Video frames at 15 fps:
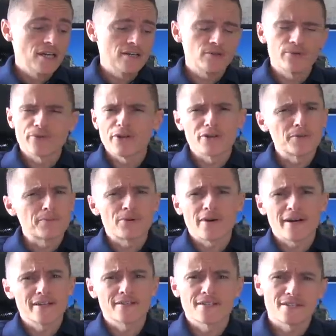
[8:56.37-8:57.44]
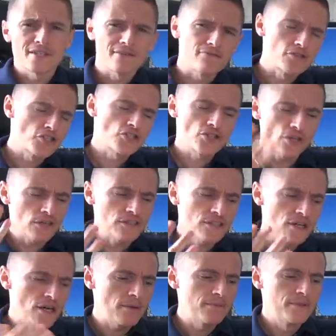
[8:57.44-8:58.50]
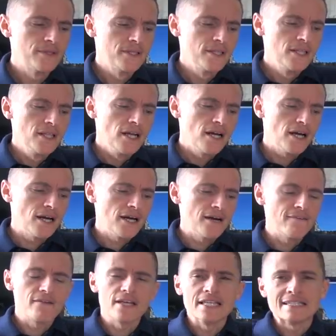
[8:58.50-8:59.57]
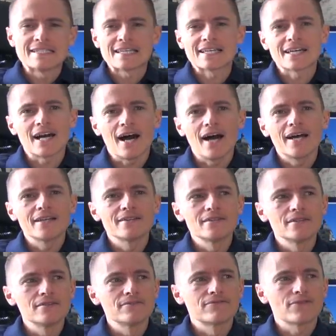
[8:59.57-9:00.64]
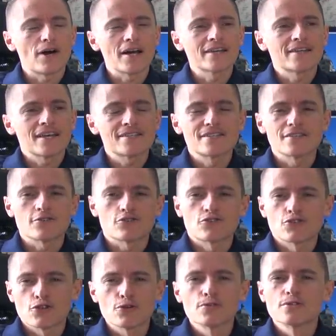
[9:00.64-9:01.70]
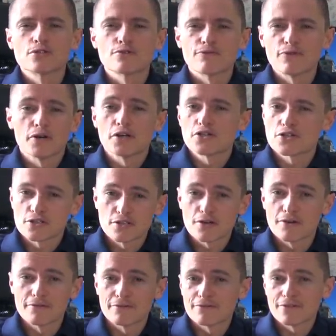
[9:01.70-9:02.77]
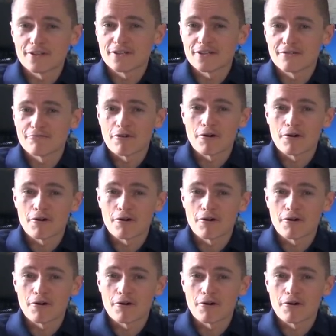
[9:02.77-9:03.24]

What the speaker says: although the prices have shot up. It's a kind of, I guess it's Tudor's version of the